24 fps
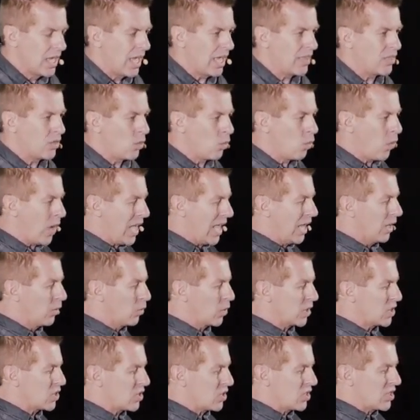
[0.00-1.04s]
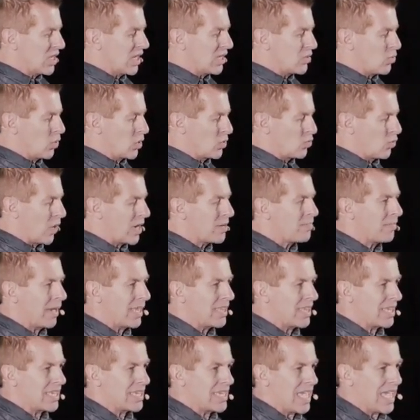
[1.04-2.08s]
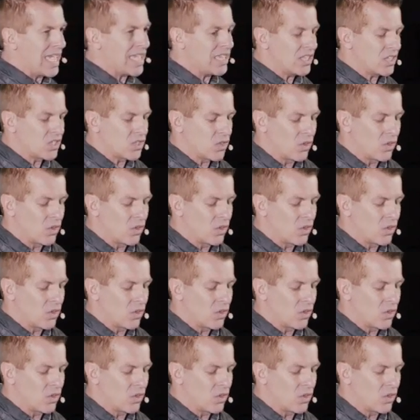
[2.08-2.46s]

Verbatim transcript: and the well, which says was right by the gate.